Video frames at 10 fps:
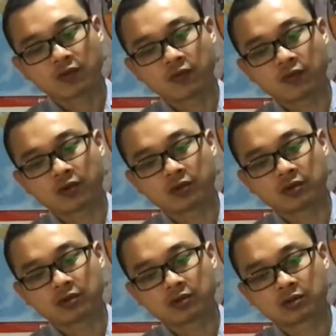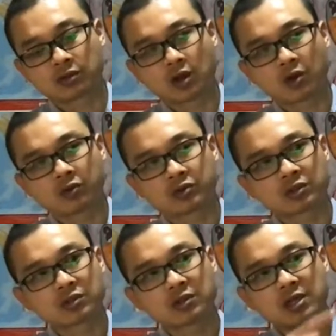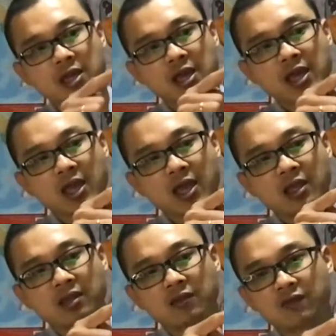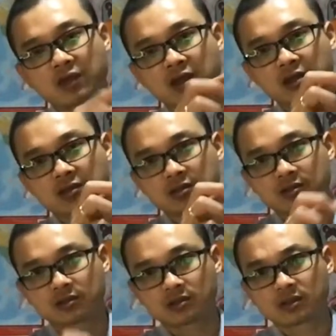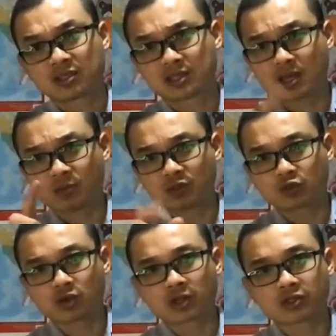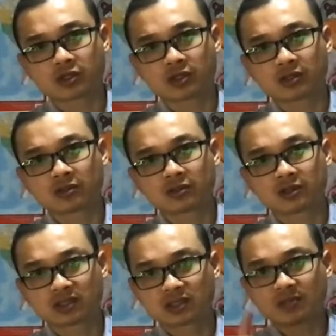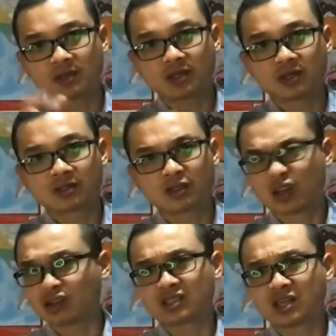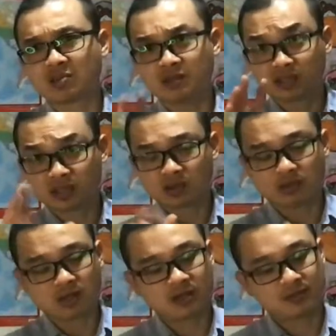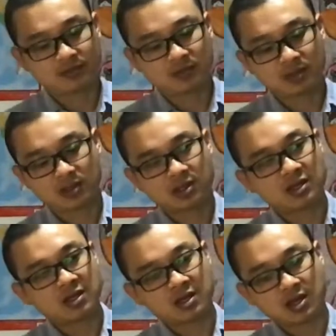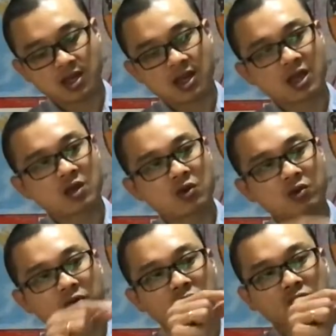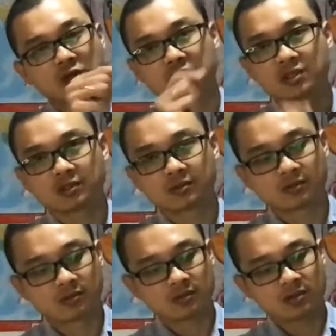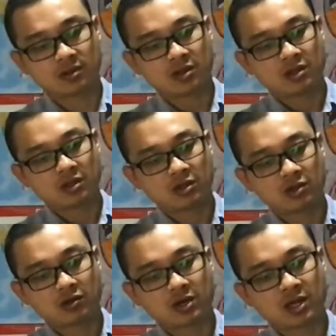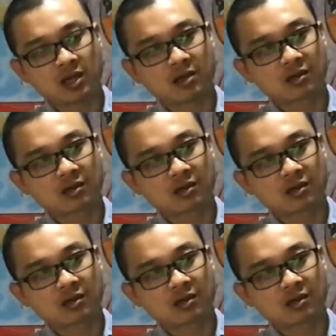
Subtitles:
Foot, toes, hand, fingers, same structure, similar, not same, similar. Ankle, wrist, lower leg,